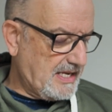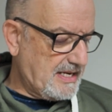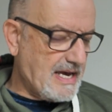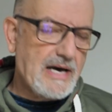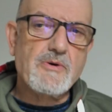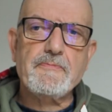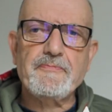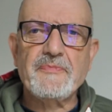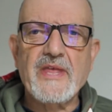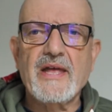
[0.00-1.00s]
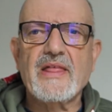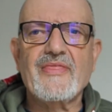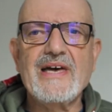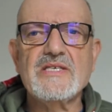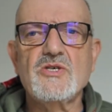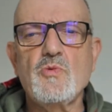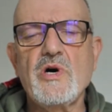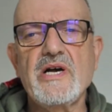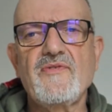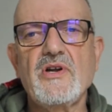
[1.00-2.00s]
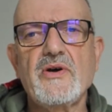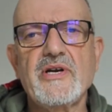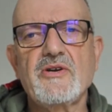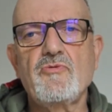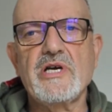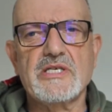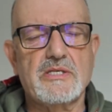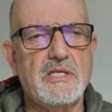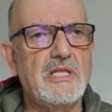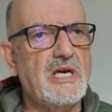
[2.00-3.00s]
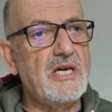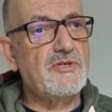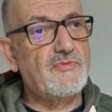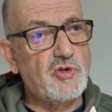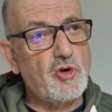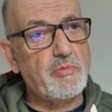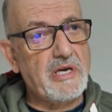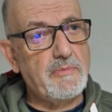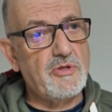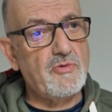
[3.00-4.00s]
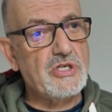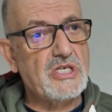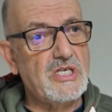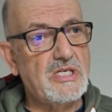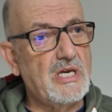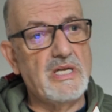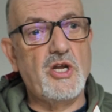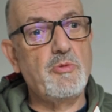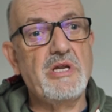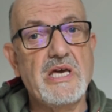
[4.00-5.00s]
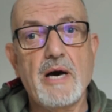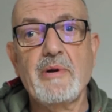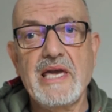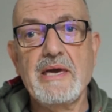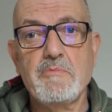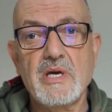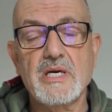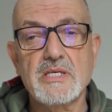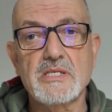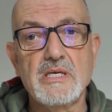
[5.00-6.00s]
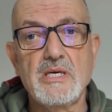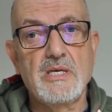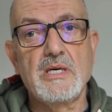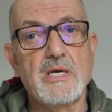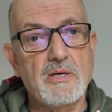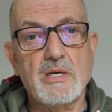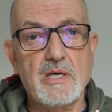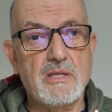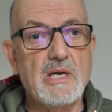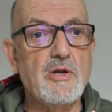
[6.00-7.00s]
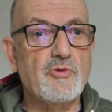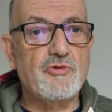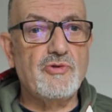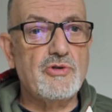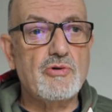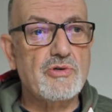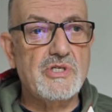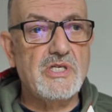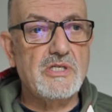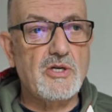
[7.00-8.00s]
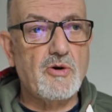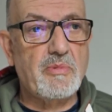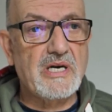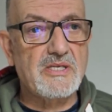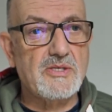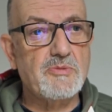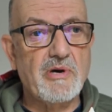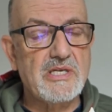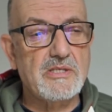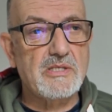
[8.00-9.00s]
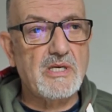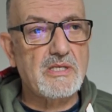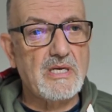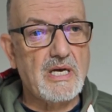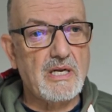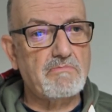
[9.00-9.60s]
Now, that's a way of lowering risk. In the case of the shopkeeper, the risk is nobody coming in because they look through the door and see he's only got buckets and spades and suntan